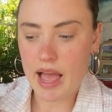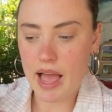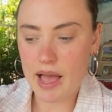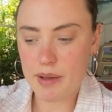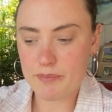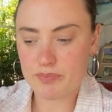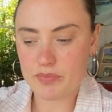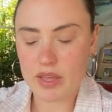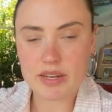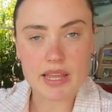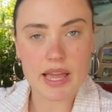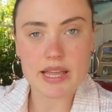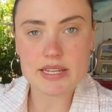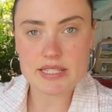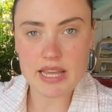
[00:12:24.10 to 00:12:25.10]
An
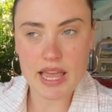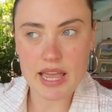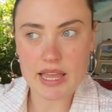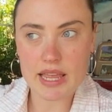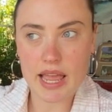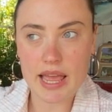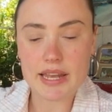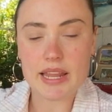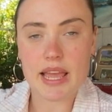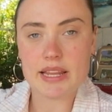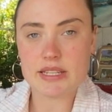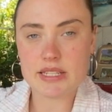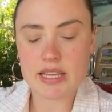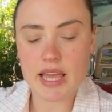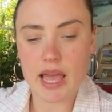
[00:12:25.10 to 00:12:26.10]

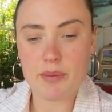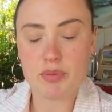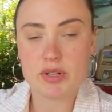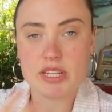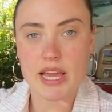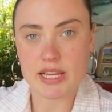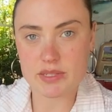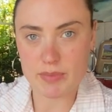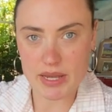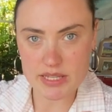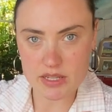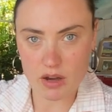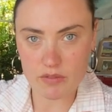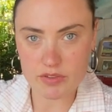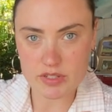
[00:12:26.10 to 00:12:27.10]
NDA protects
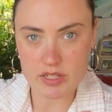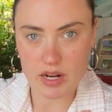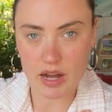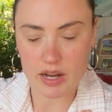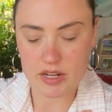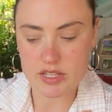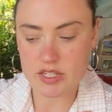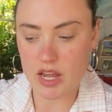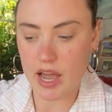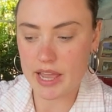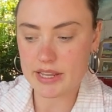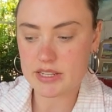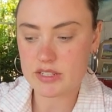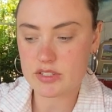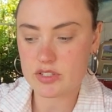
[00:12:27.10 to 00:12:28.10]
myself as an artist.
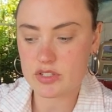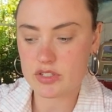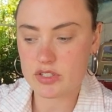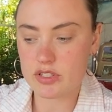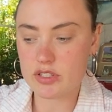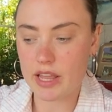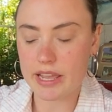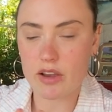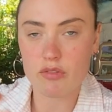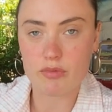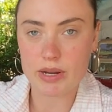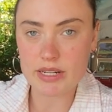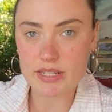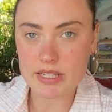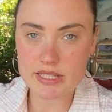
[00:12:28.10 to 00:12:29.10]
Like a
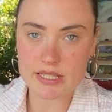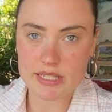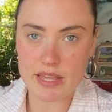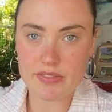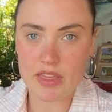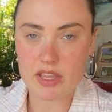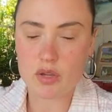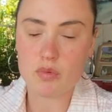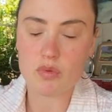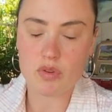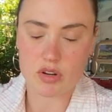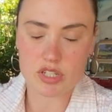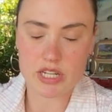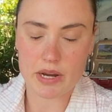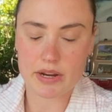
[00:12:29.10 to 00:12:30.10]
written consent that you will
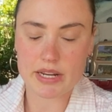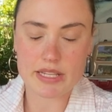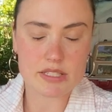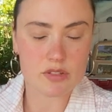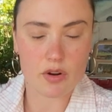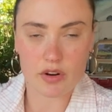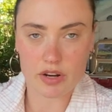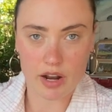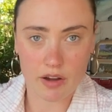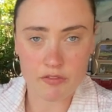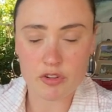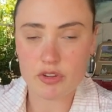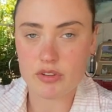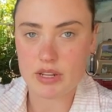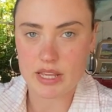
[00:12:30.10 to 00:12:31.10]
not share it is not
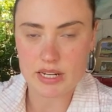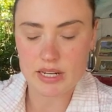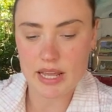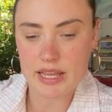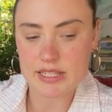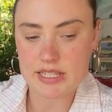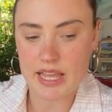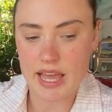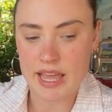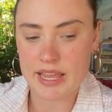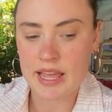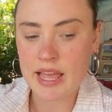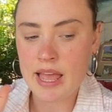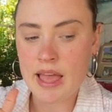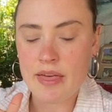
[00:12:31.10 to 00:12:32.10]
enough. You need an
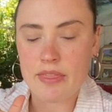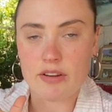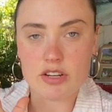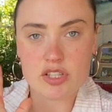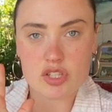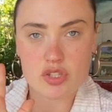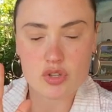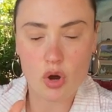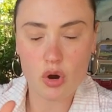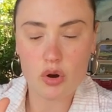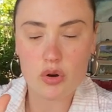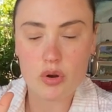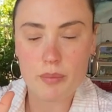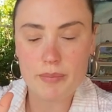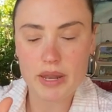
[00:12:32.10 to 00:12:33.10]
NDA. There are
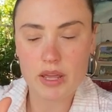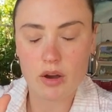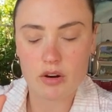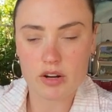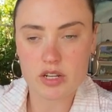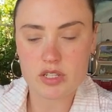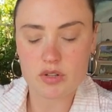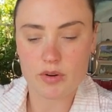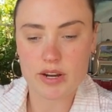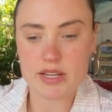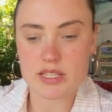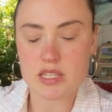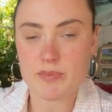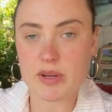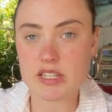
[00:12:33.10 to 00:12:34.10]
so many horror
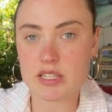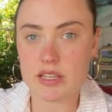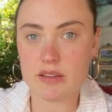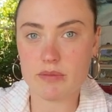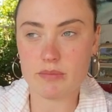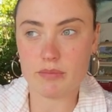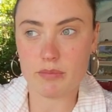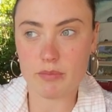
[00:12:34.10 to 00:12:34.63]
stories, especially